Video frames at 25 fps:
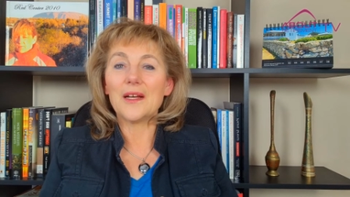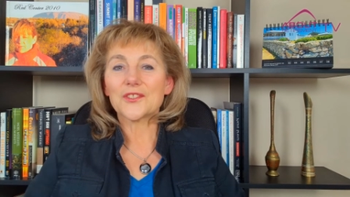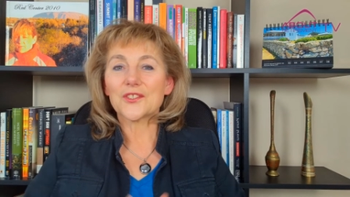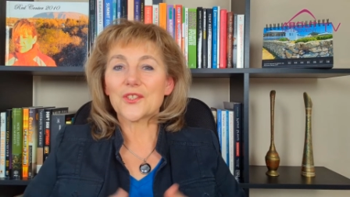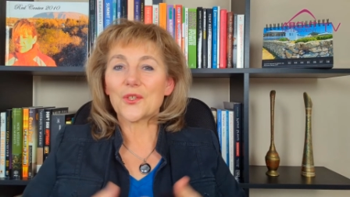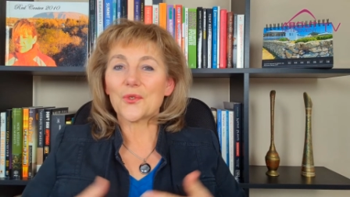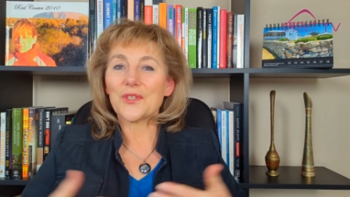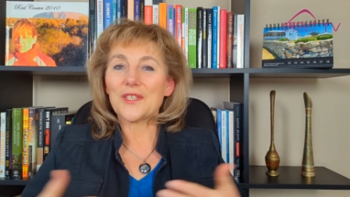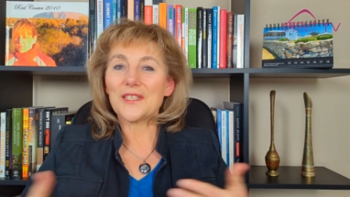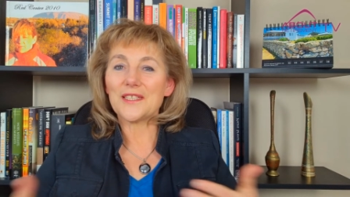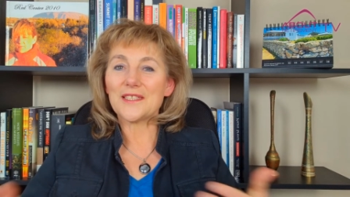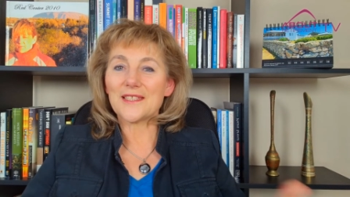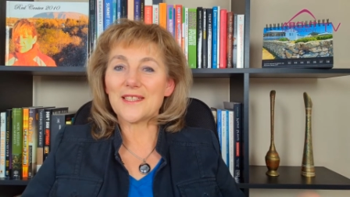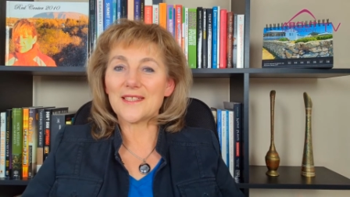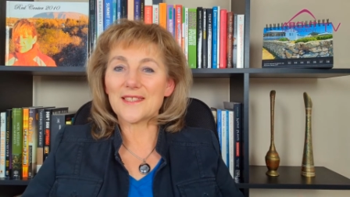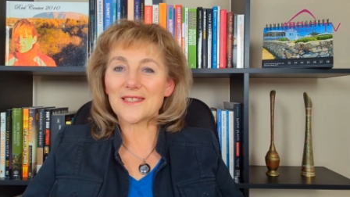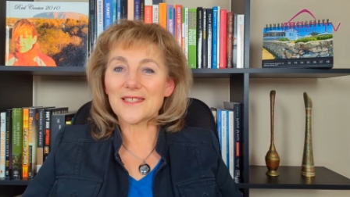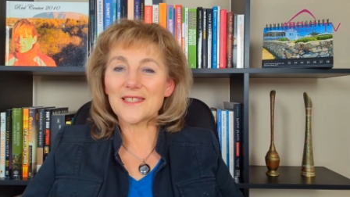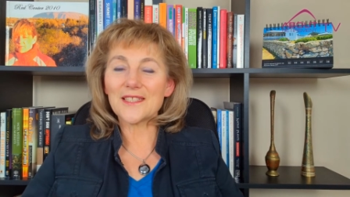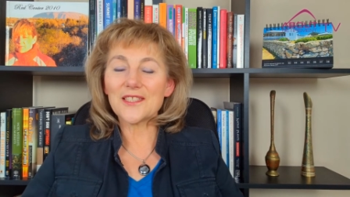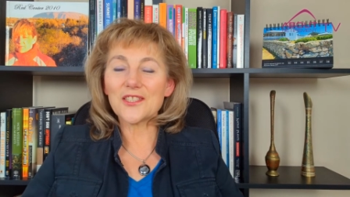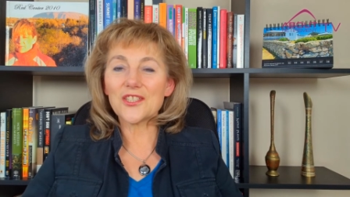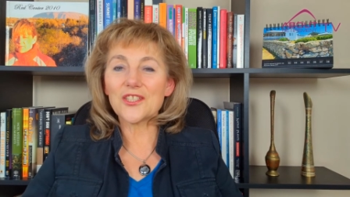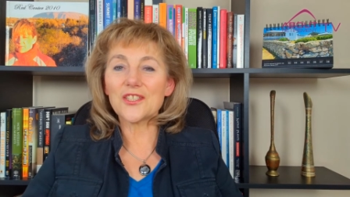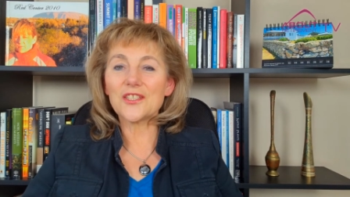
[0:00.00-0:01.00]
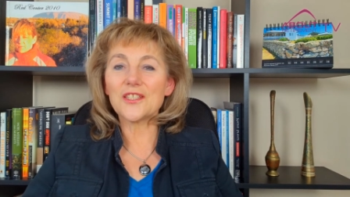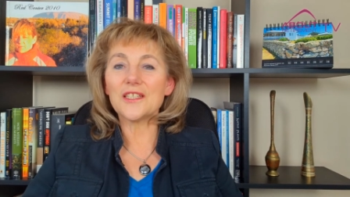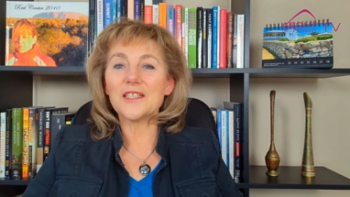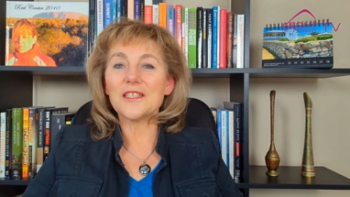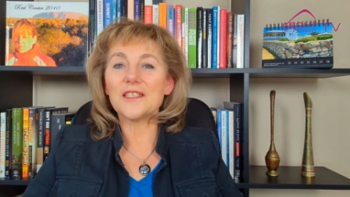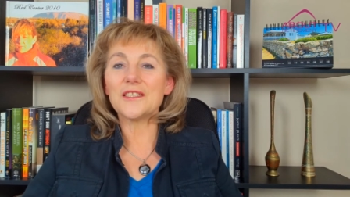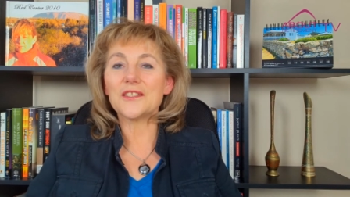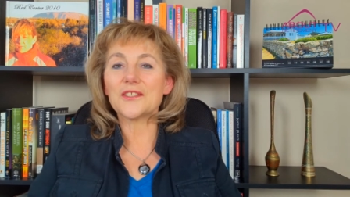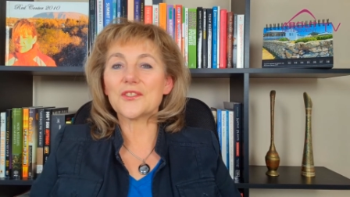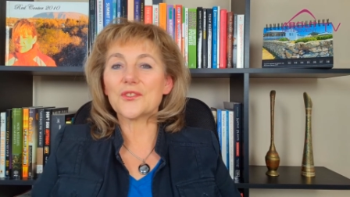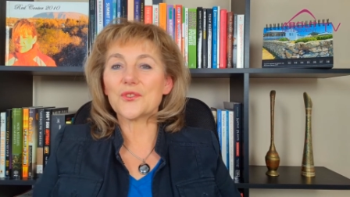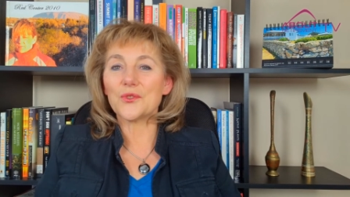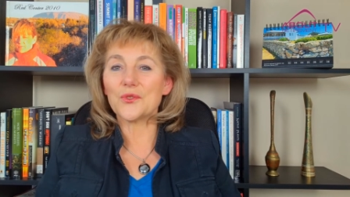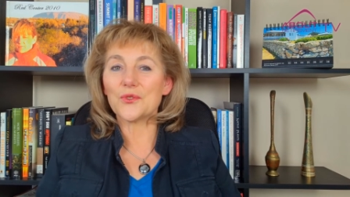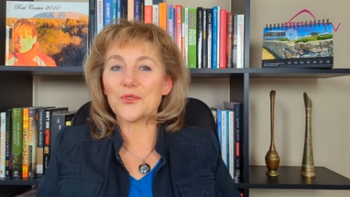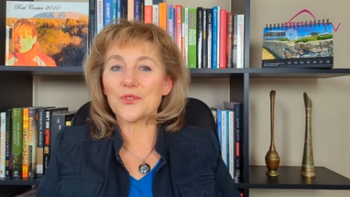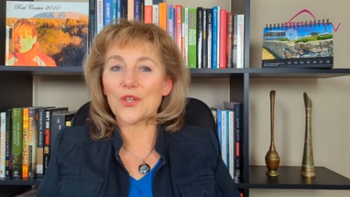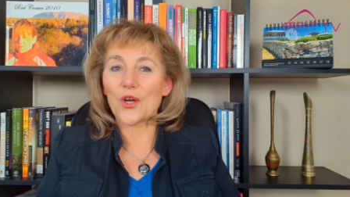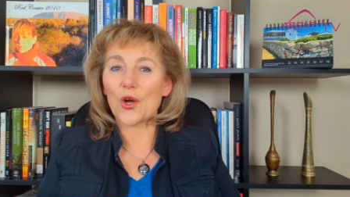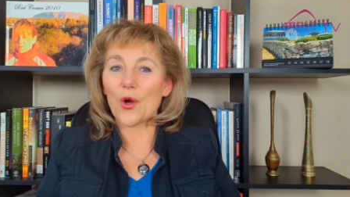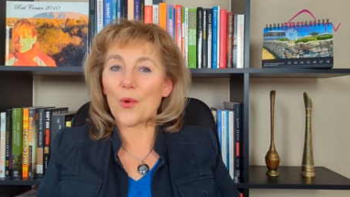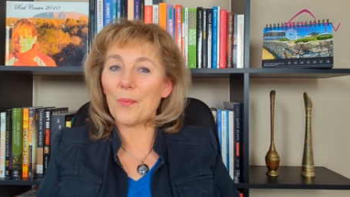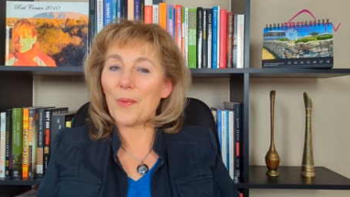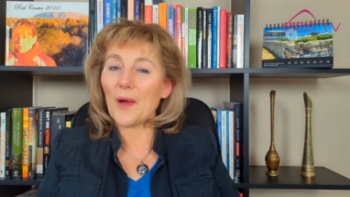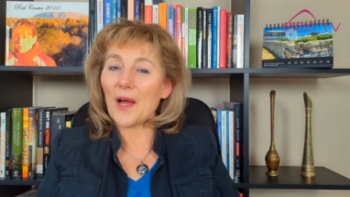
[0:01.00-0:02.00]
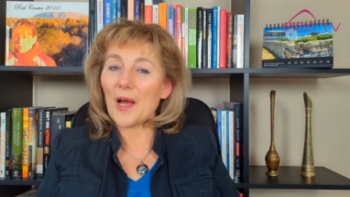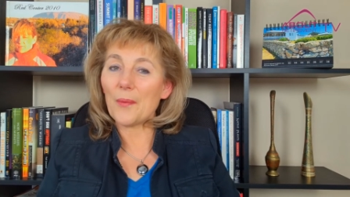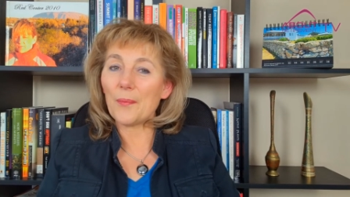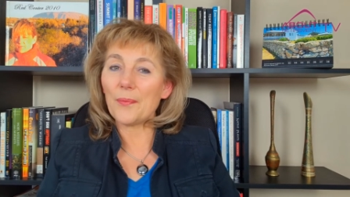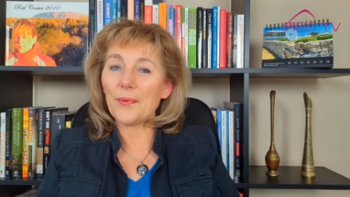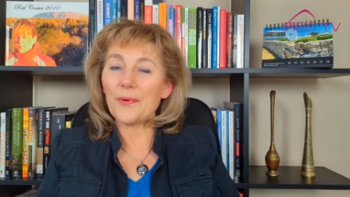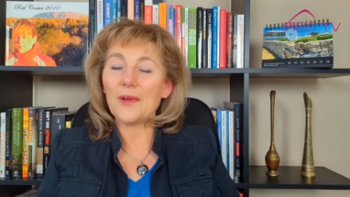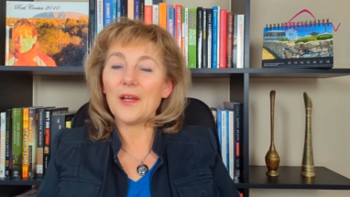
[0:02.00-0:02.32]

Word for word: So his decision is to top up